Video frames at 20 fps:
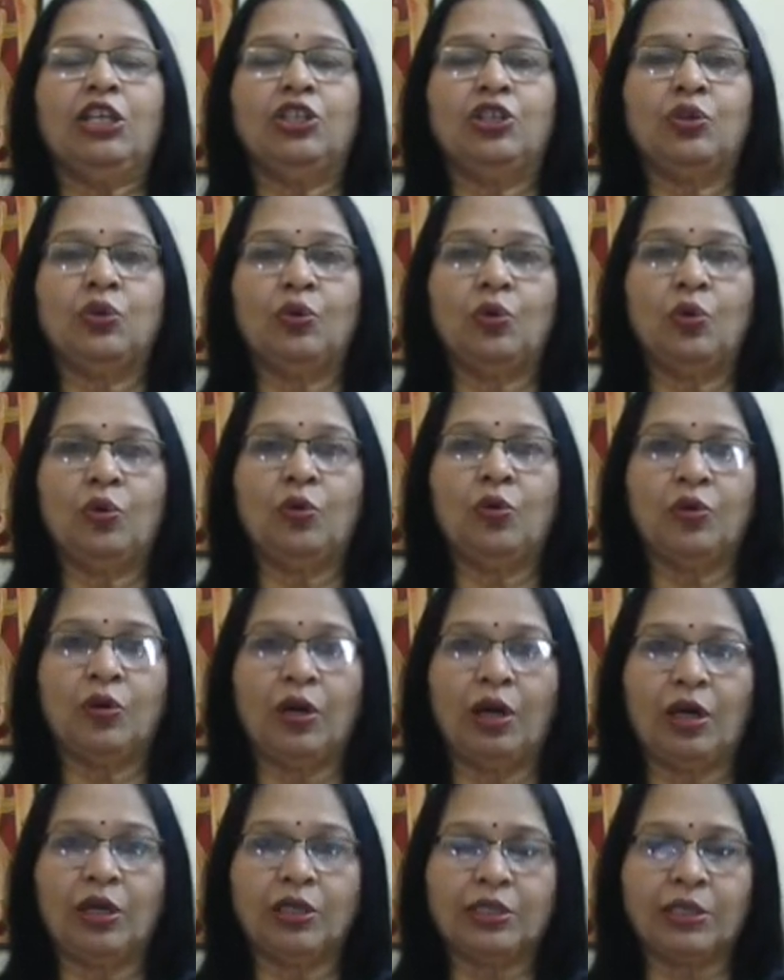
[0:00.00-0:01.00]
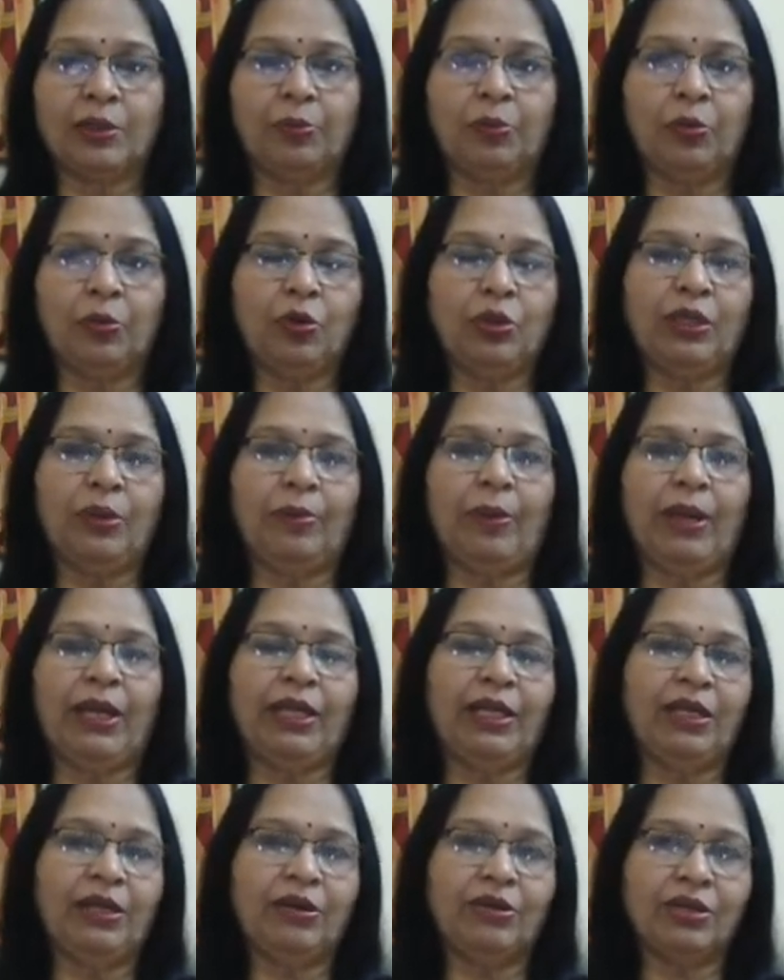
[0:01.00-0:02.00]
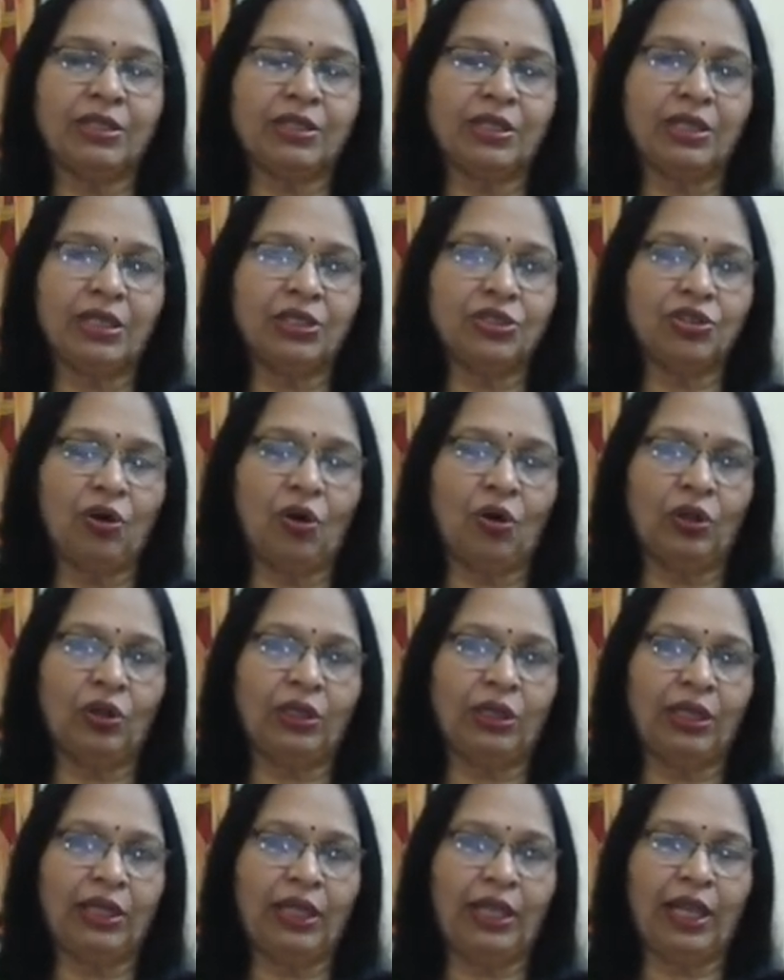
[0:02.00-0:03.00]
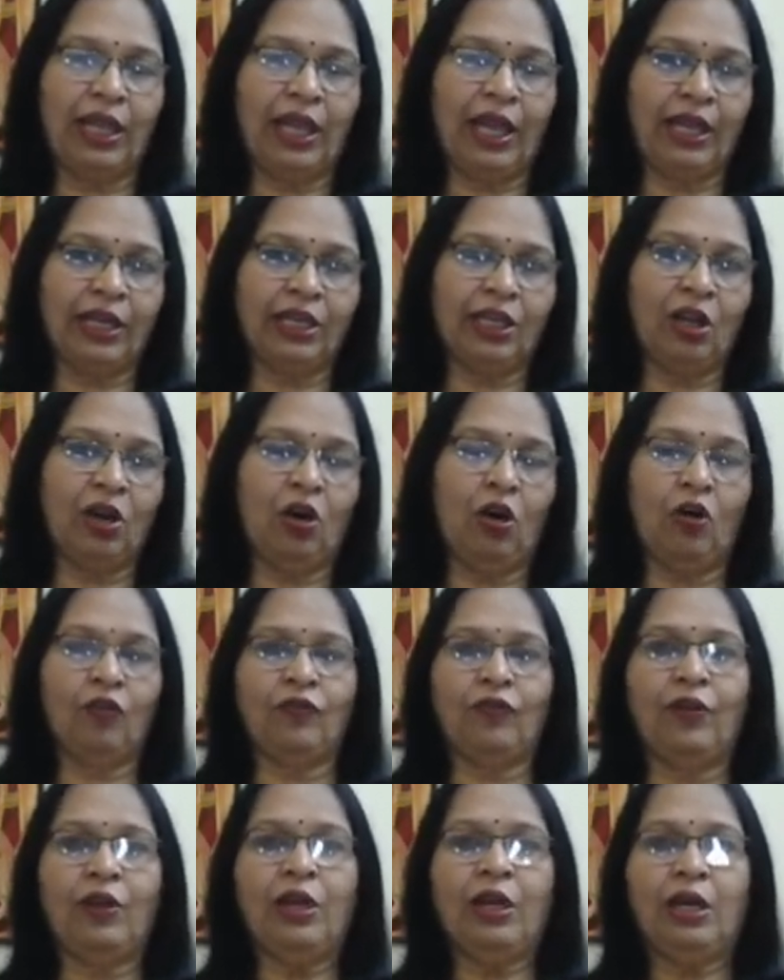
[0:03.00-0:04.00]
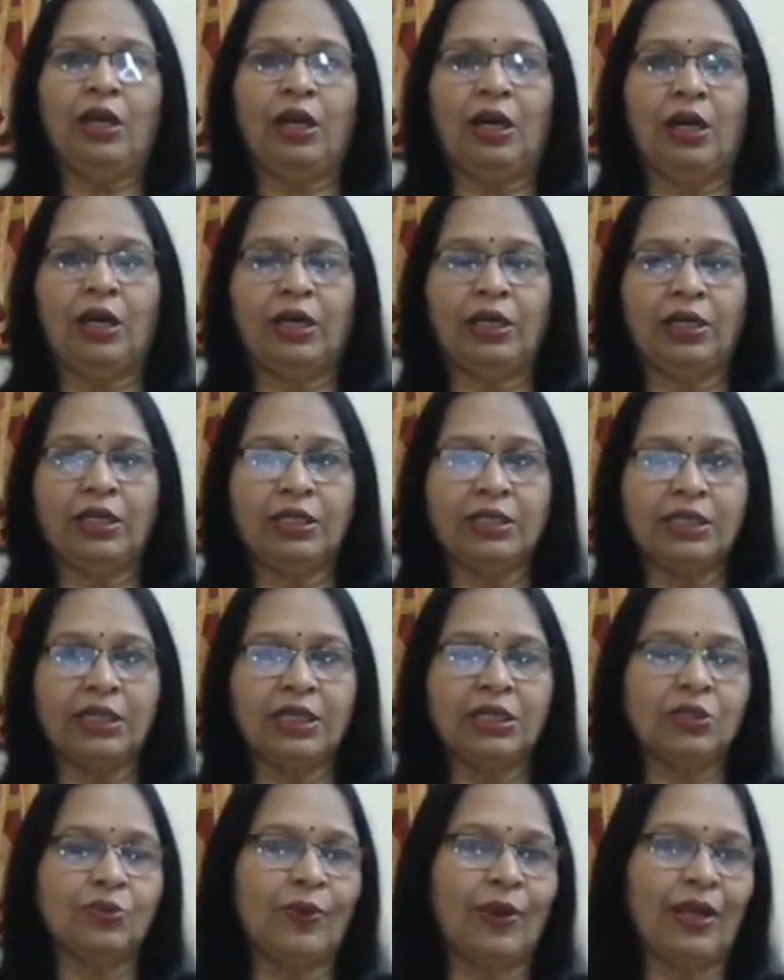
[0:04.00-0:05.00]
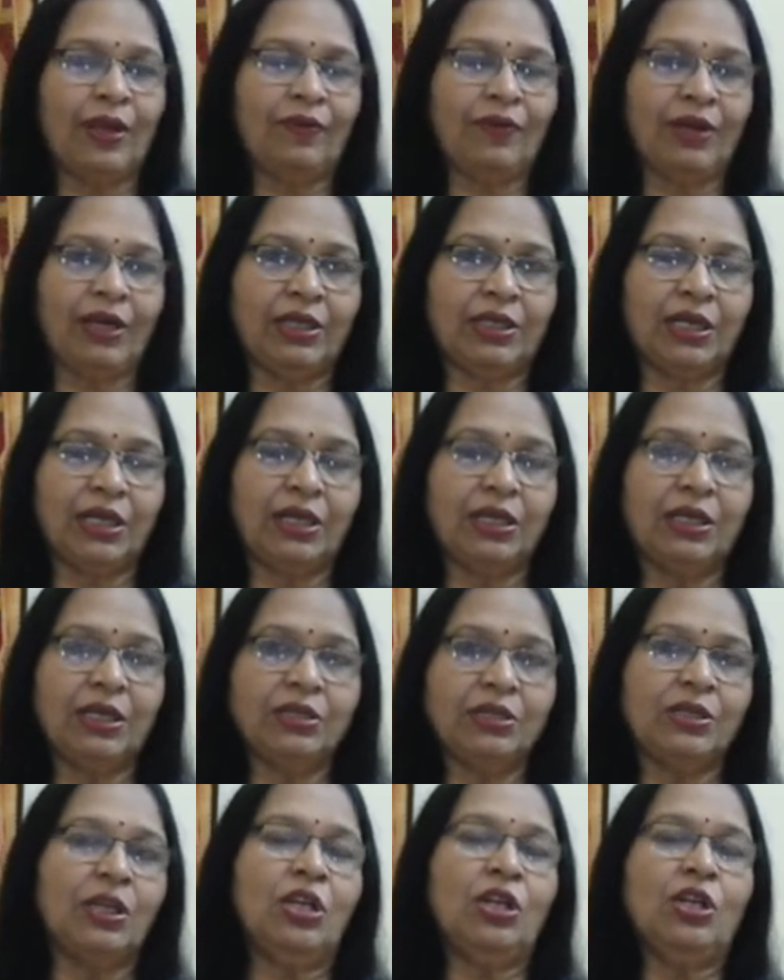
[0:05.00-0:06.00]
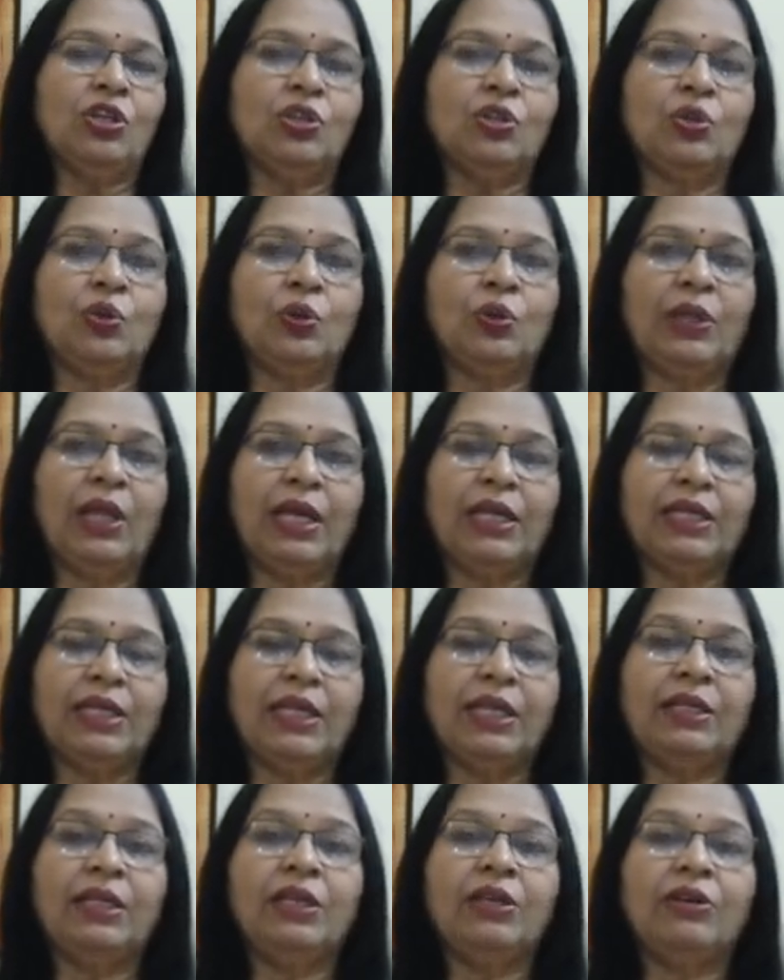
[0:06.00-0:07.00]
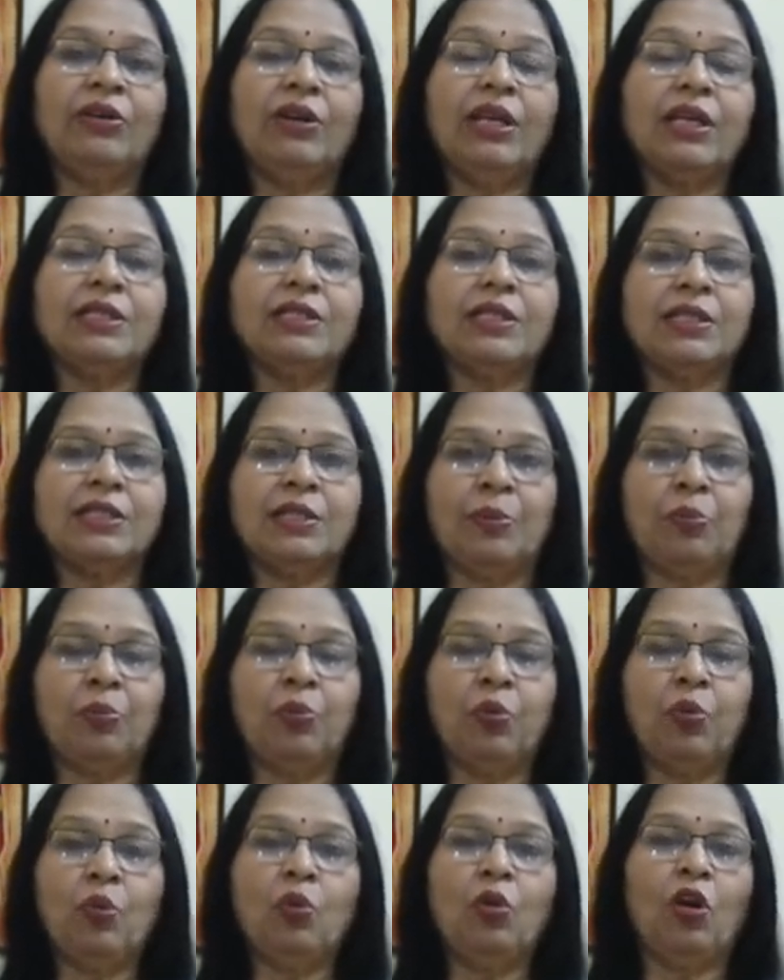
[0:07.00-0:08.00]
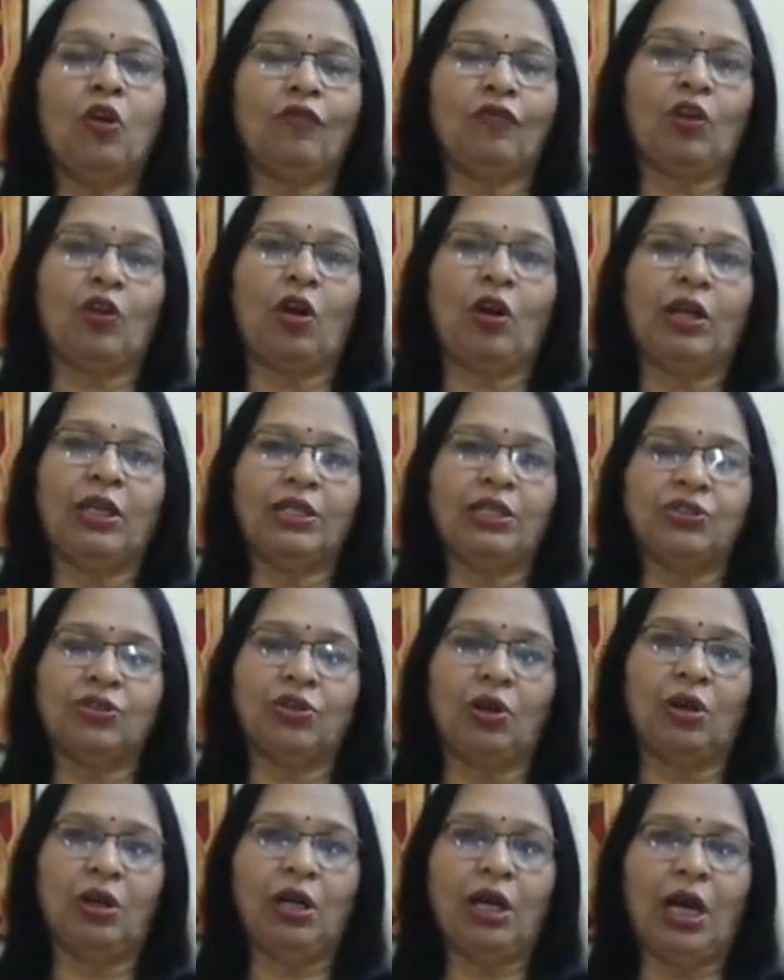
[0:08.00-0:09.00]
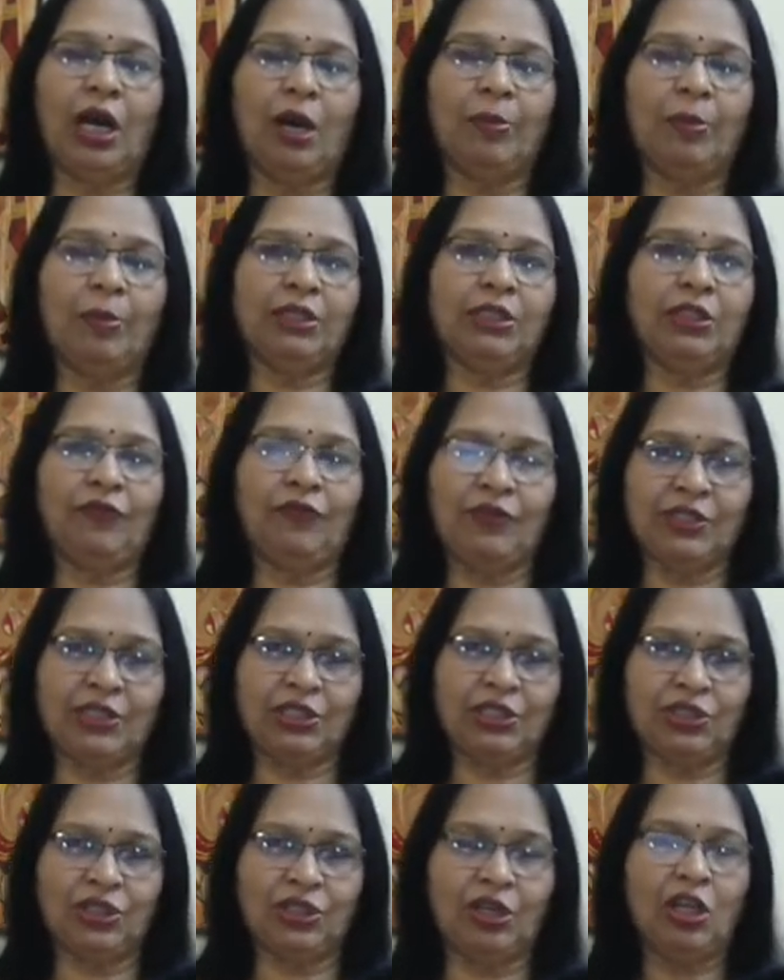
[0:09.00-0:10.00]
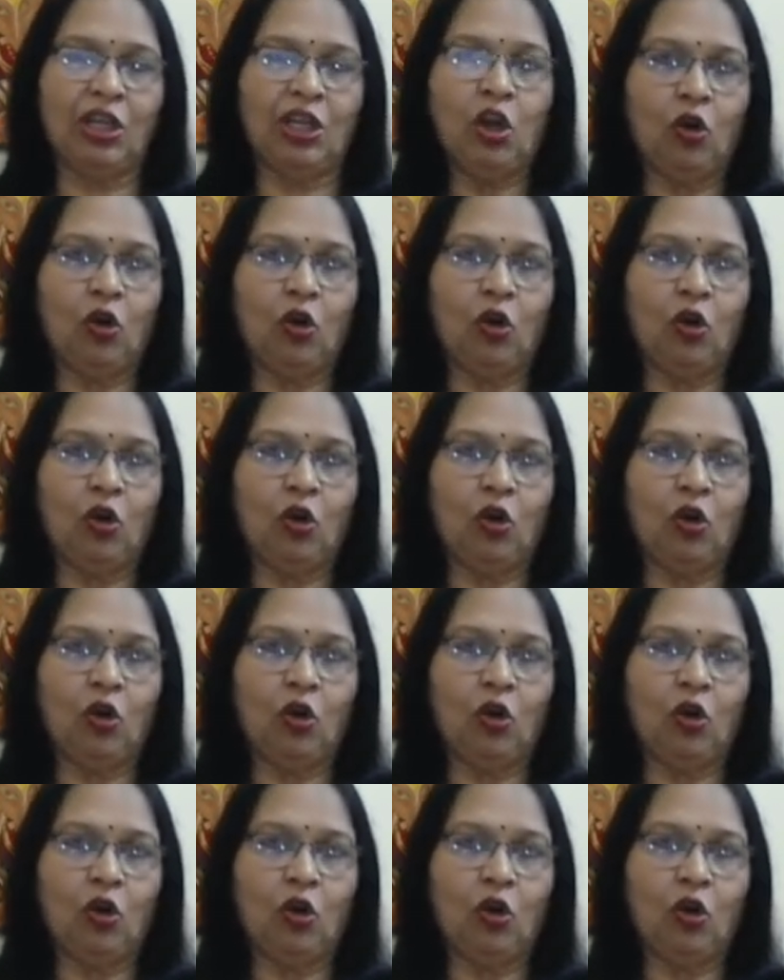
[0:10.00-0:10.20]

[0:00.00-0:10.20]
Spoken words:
to support the medical research on the area of disease whenever it occurs, so that it increases the pool of knowledge among the physician.